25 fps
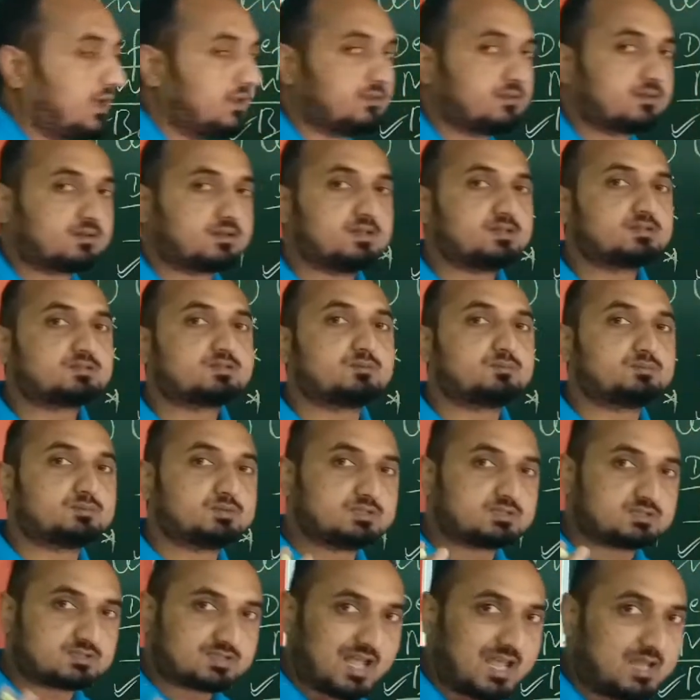the case of
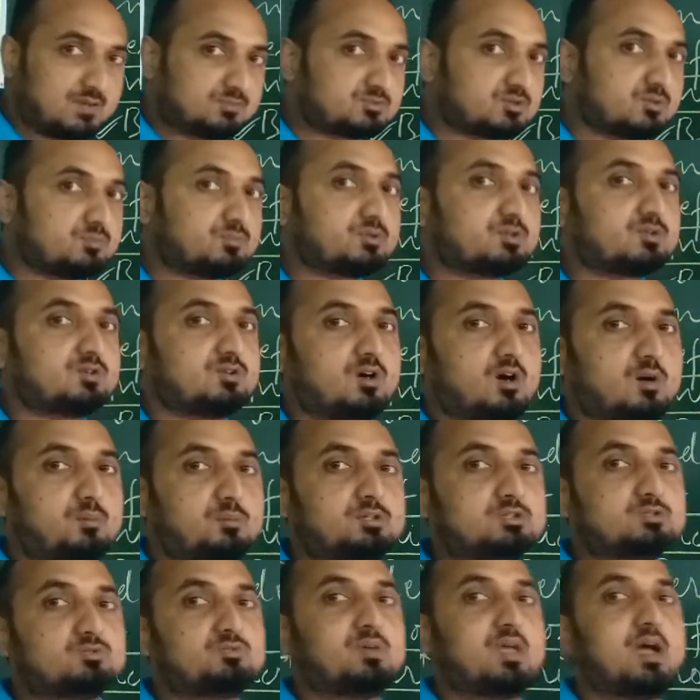these types of
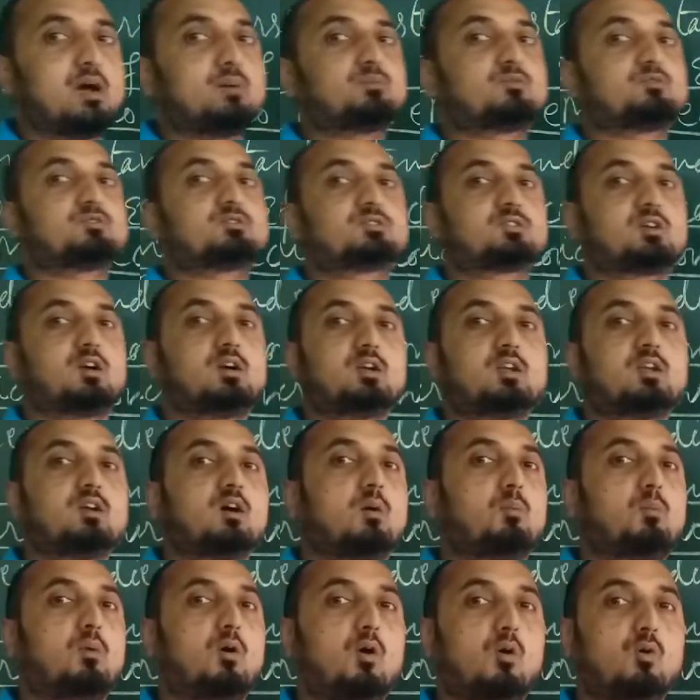economies we have to study
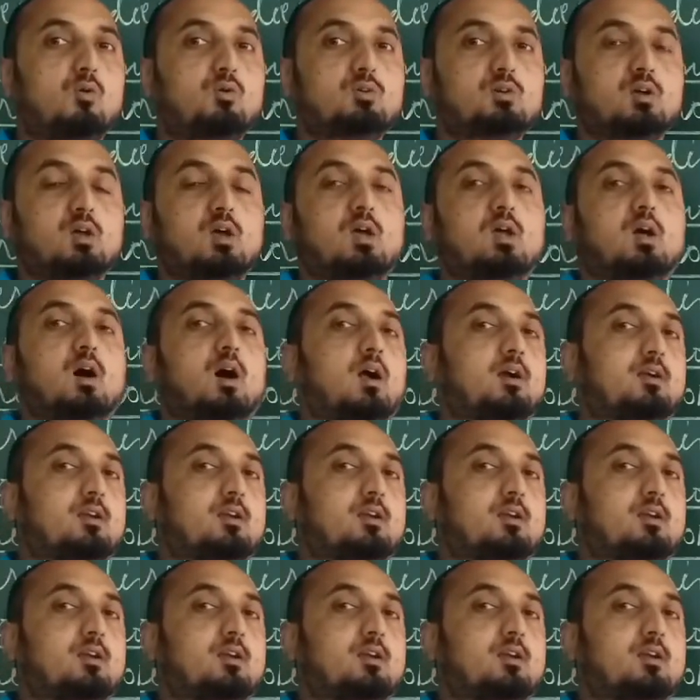about